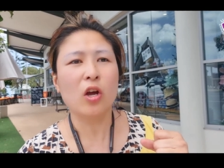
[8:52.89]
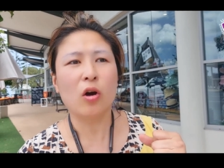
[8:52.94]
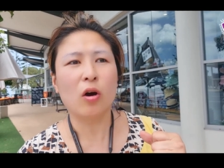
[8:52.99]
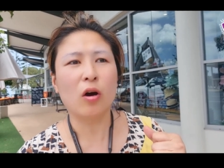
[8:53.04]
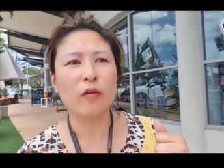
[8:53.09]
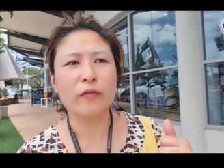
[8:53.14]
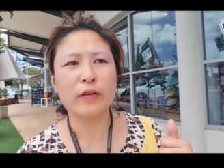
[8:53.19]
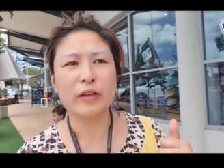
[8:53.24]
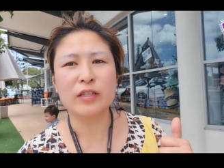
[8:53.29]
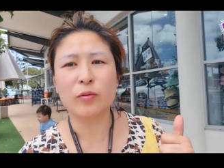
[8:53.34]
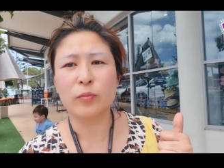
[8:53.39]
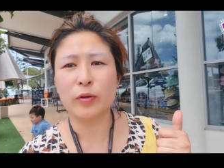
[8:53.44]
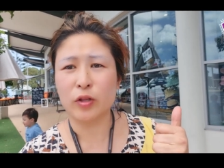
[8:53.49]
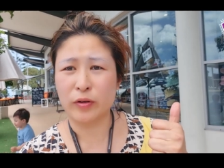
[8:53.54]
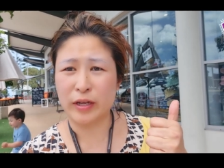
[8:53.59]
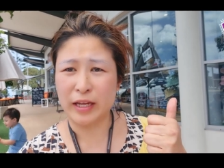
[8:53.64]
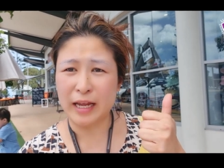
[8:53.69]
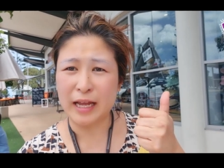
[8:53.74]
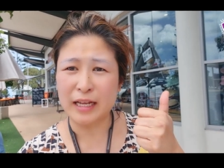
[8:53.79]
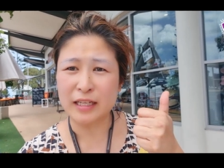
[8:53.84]
Obviously, we're
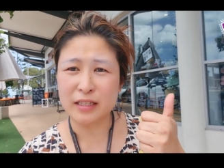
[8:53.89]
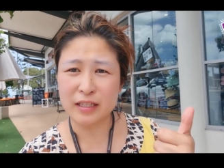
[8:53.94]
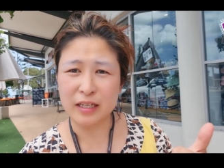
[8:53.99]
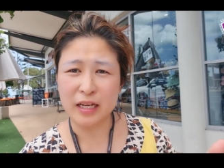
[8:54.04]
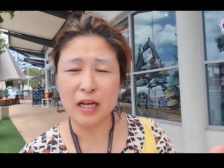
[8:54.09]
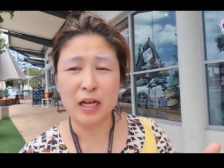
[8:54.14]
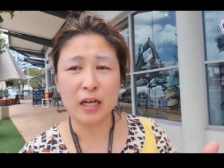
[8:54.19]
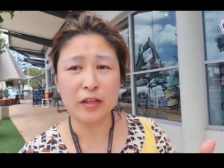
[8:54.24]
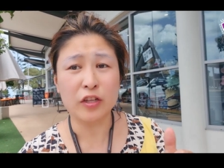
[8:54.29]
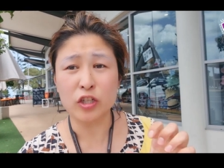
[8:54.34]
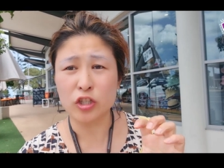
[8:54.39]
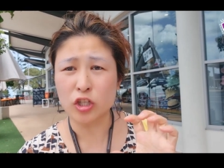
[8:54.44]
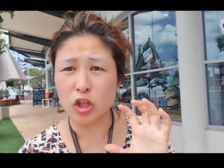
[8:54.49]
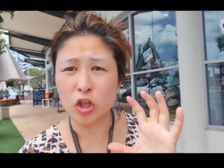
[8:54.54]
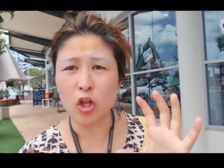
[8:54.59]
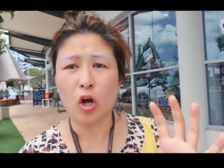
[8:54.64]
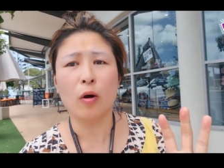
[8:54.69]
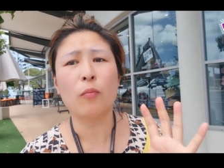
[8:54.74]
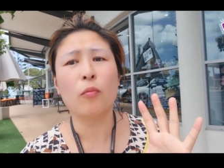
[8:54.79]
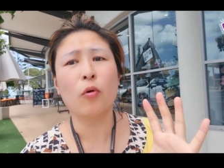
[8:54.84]
looking at, uh, there's a
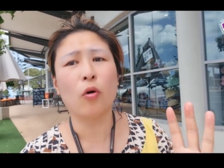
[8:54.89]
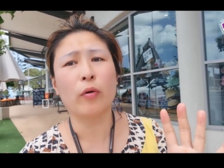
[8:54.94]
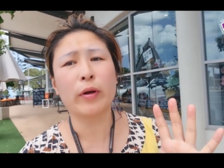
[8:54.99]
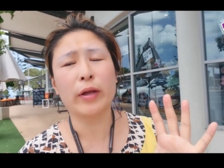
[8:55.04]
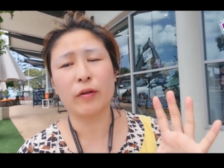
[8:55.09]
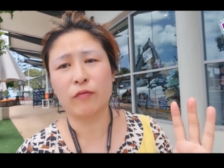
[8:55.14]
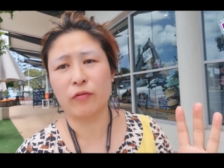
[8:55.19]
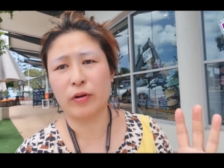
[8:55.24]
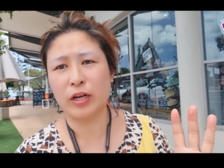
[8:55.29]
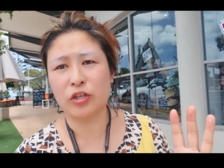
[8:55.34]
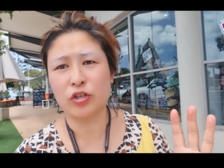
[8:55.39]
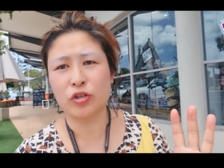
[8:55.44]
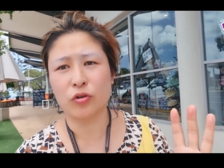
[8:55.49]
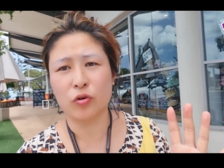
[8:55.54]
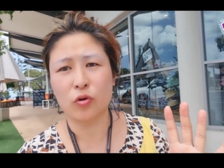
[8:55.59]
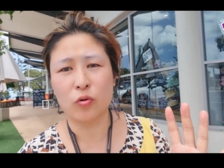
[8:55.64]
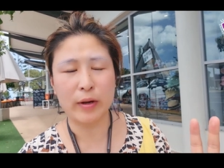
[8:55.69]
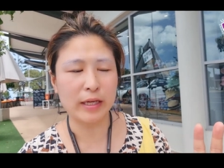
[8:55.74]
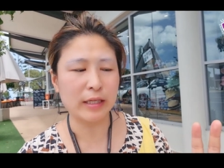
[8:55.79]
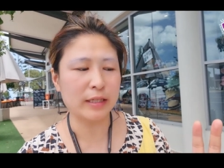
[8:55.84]
lot more in
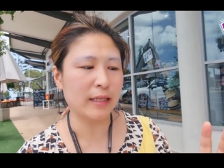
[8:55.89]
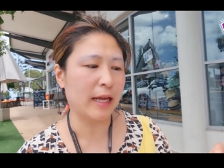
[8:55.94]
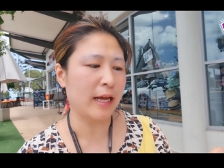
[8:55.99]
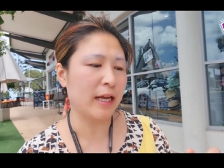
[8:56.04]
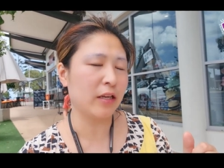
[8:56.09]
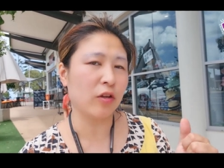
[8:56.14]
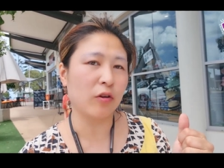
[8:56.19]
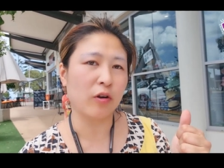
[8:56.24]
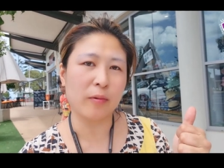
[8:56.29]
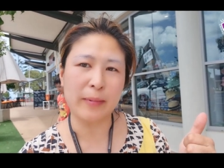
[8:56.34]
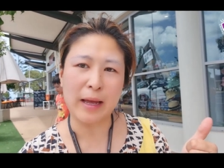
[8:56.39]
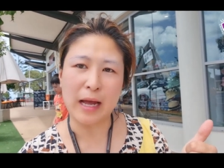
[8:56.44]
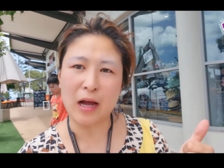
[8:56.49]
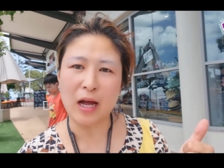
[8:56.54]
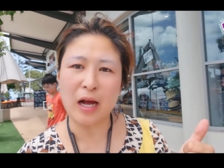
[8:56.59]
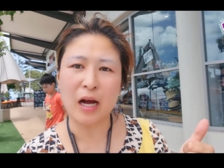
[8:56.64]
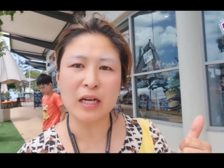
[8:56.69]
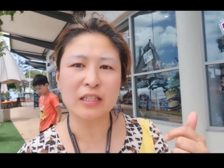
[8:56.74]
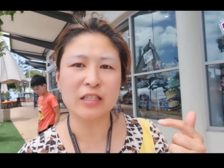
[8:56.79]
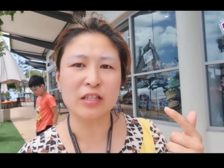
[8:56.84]
regional Queensland, you know,
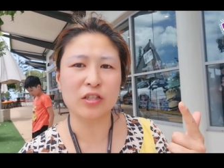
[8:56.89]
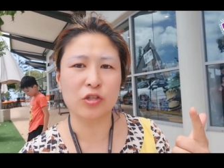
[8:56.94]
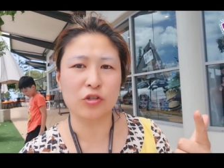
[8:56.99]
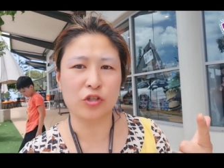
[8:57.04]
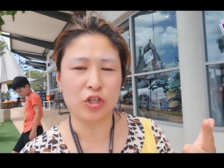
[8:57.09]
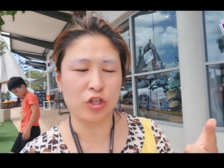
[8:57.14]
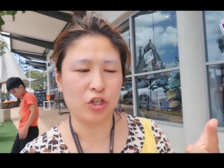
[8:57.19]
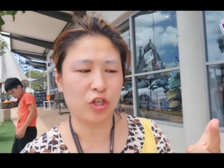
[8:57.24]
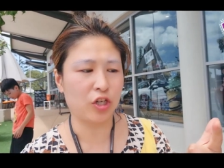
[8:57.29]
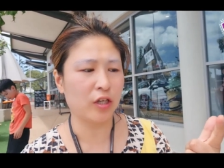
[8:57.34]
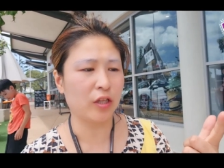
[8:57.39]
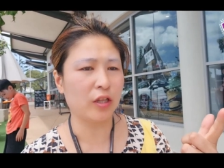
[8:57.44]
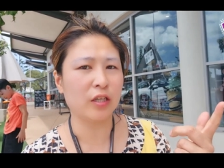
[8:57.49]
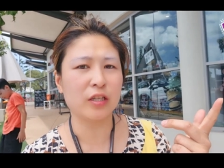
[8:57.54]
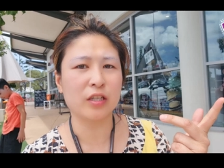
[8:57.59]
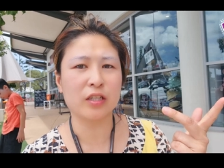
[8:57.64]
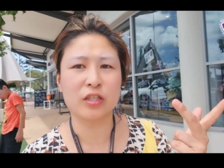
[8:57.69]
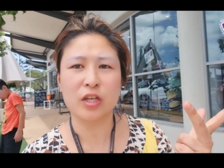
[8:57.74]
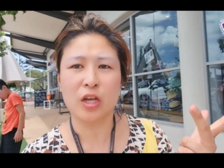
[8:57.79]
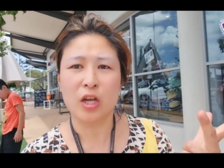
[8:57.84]
Mount Isas, your
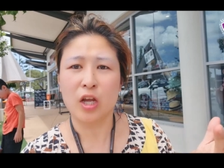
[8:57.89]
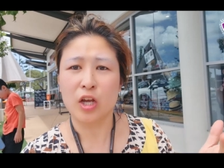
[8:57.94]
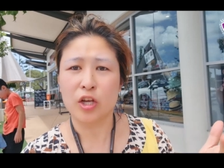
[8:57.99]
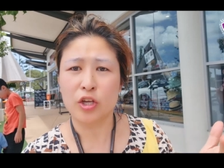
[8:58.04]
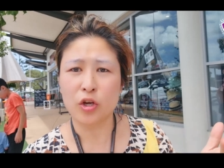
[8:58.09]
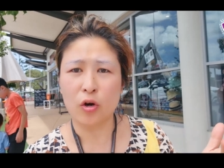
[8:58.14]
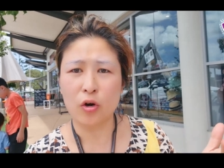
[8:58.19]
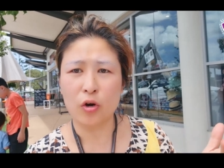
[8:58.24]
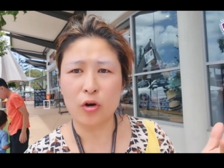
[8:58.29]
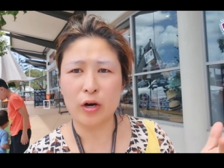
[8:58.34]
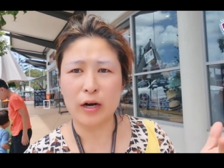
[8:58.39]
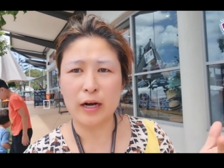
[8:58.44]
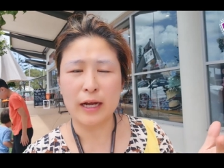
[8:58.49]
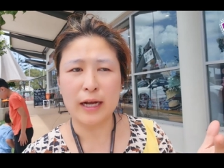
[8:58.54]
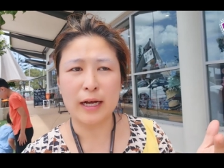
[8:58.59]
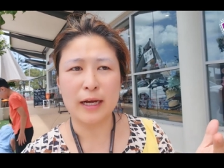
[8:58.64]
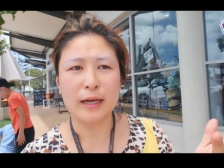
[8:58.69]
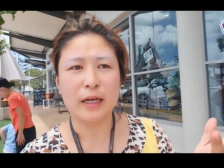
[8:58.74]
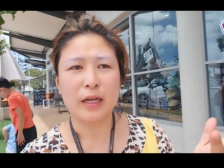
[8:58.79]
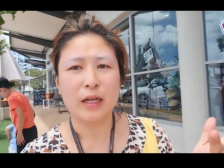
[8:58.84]
chinchillas, your,
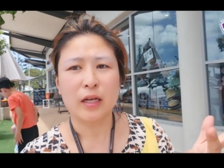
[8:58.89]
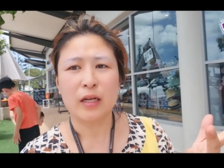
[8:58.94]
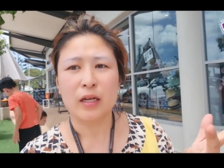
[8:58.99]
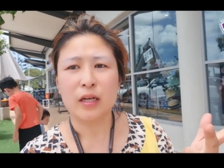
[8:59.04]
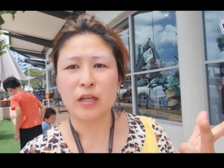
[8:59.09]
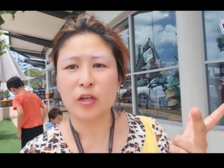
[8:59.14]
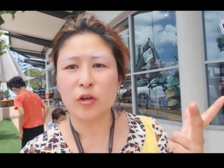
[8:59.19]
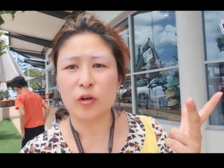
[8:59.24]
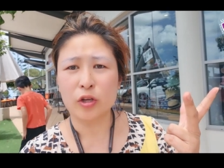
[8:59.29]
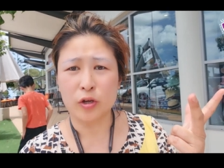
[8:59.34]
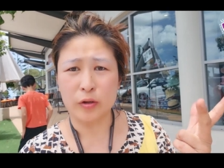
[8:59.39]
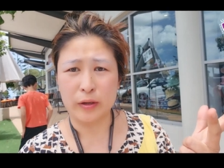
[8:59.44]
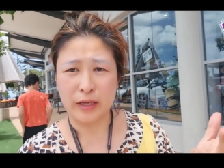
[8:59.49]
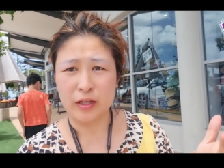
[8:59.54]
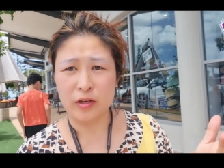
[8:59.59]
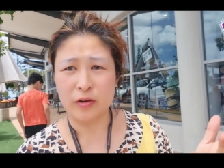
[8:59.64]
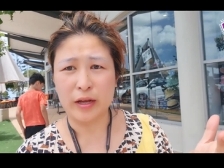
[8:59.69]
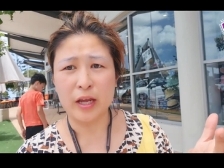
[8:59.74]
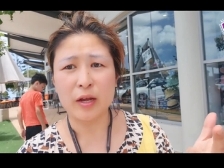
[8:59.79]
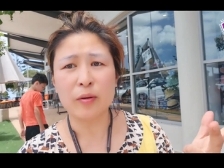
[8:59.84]
uh, your, your,
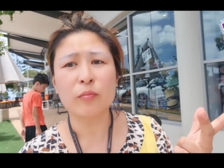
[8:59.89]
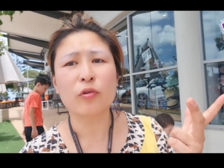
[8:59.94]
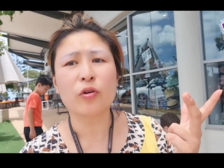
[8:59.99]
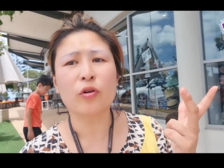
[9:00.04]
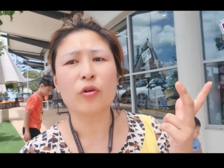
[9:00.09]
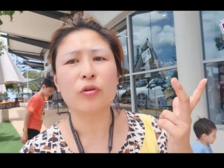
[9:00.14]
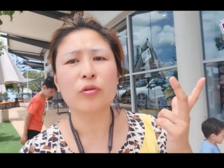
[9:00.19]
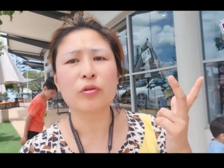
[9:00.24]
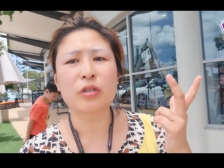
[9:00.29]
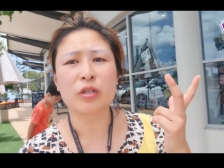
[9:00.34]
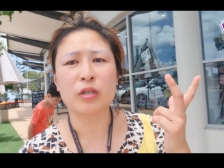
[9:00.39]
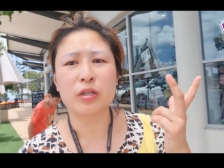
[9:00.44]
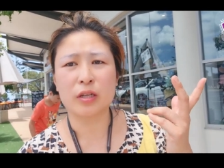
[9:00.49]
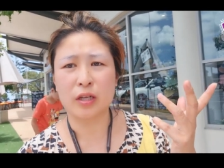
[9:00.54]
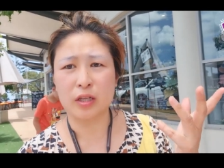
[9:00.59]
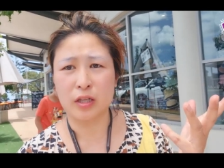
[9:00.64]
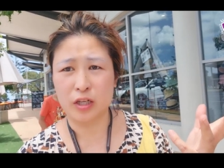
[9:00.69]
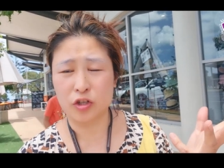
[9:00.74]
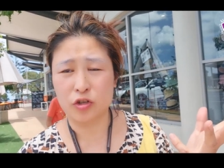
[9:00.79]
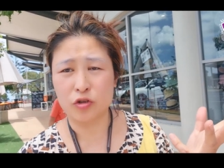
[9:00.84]
your emerald
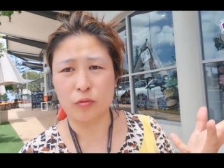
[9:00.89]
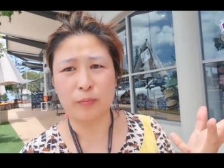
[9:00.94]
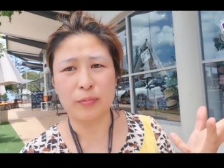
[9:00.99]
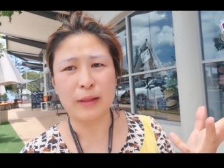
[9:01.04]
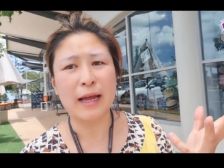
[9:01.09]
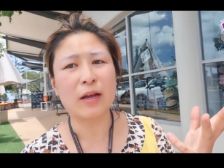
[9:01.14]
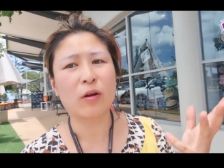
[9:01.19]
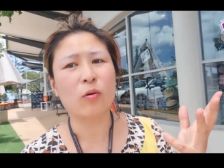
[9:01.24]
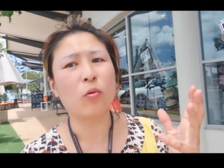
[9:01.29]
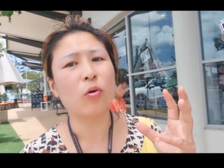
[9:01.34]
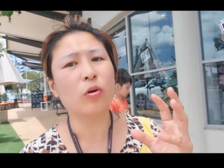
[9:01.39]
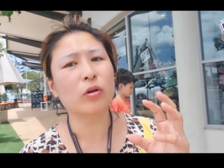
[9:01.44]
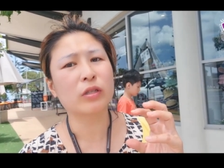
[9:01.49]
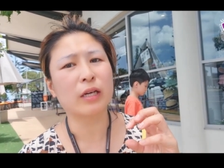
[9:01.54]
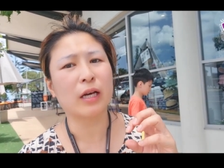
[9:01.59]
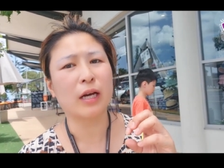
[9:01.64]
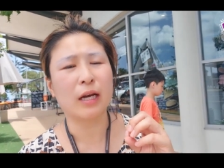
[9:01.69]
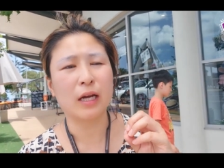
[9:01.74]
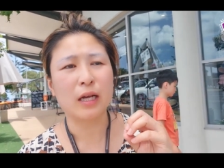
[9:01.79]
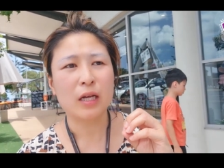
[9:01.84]
into your
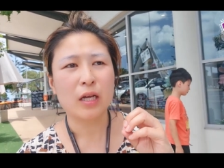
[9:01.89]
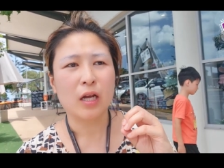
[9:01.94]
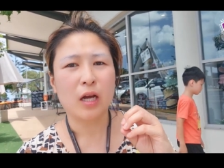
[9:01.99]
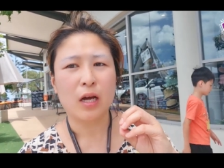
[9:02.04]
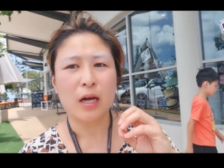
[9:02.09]
Blackwater,